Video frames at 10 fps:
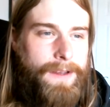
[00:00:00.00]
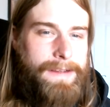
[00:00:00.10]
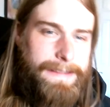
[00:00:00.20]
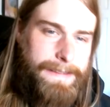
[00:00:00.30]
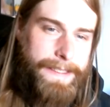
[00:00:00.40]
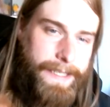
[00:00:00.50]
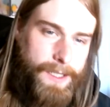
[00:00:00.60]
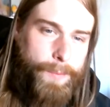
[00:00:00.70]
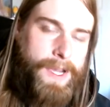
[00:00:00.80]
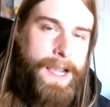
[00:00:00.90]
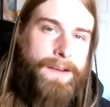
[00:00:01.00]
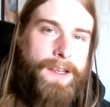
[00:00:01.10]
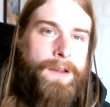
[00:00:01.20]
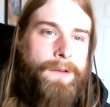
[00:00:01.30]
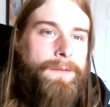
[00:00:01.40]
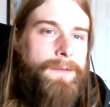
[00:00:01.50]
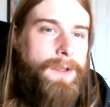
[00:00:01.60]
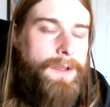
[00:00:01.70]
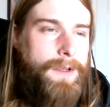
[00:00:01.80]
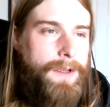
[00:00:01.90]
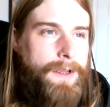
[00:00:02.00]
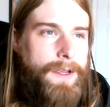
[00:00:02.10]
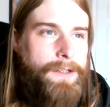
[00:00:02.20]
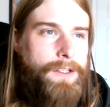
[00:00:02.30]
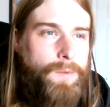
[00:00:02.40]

and start to hit them back down. And